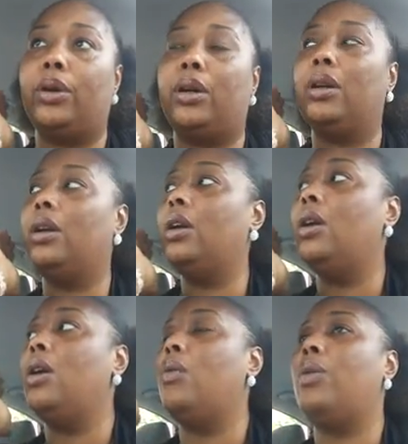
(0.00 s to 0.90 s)
or
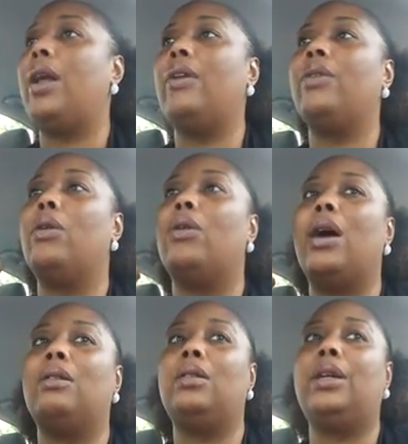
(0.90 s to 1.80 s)
whatever.
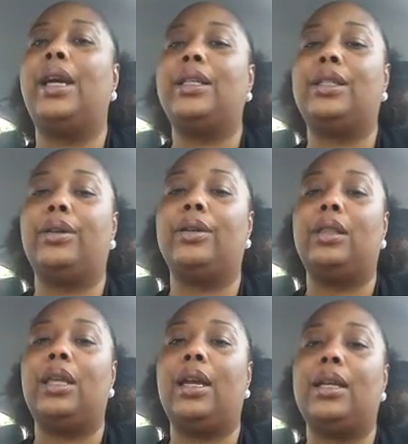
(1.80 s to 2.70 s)
Or I'll look at
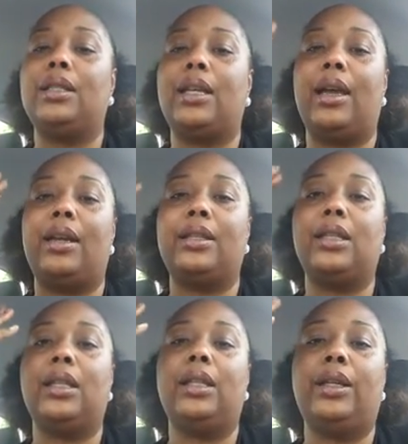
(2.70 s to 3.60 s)
certain things and
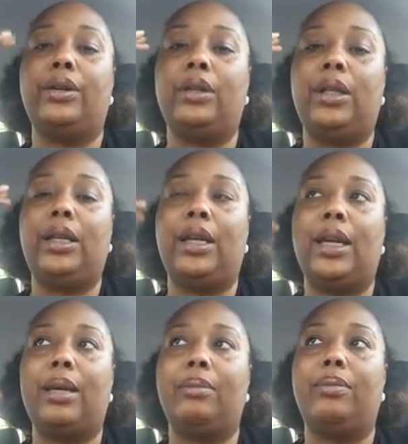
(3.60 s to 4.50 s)
it's
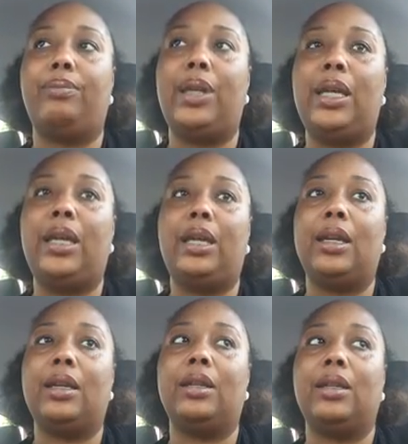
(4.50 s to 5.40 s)
literally
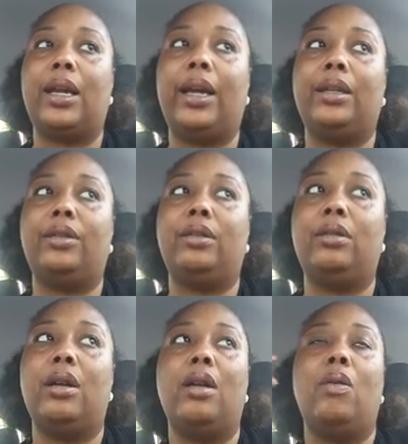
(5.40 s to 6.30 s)
being like,
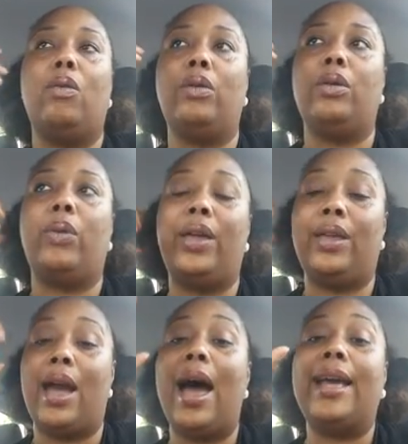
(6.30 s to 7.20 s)
the way
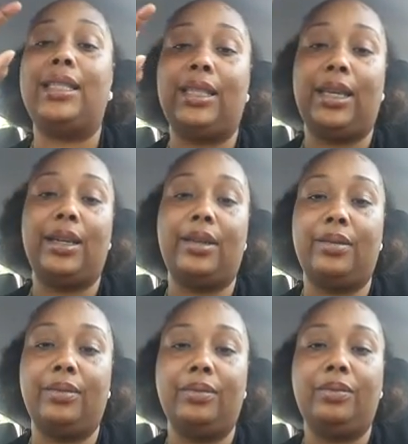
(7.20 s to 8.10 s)
that I see it
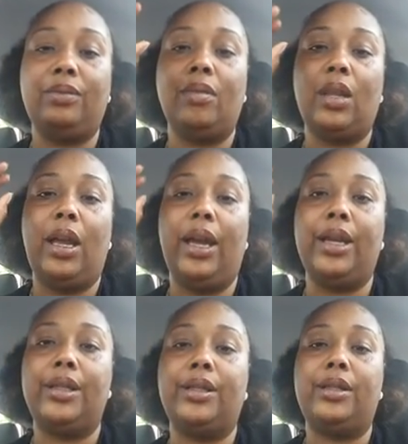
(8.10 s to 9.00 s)

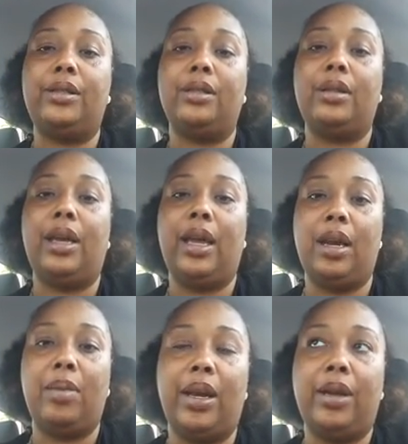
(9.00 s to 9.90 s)
is
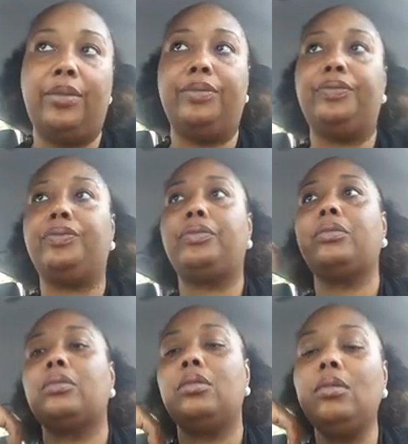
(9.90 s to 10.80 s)
animated.
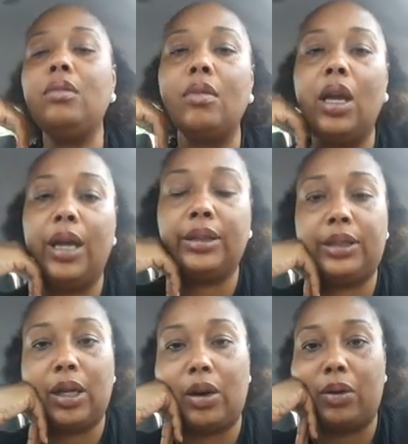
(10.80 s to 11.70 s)

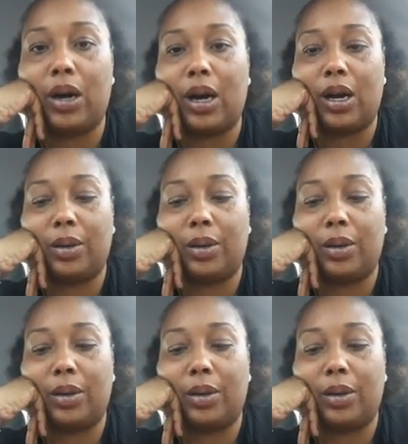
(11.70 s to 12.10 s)
And so,